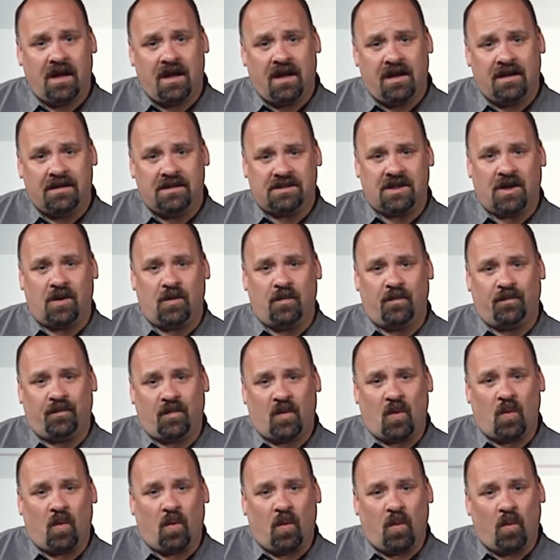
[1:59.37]
So,
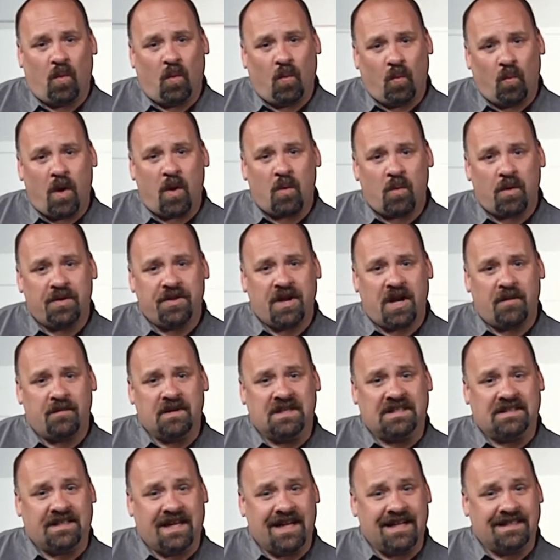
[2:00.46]
what were their
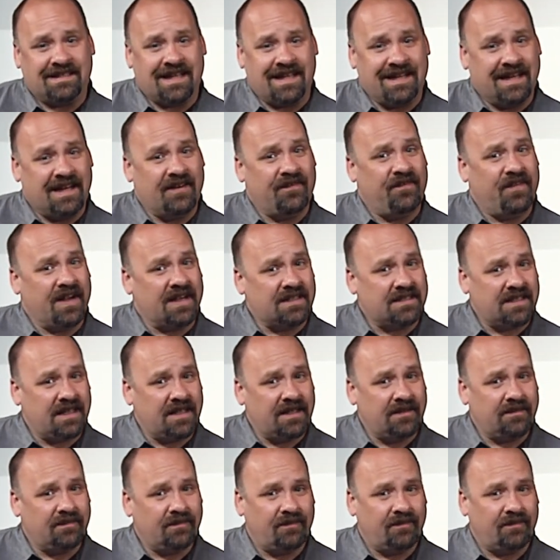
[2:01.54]
mistakes that needed fixing?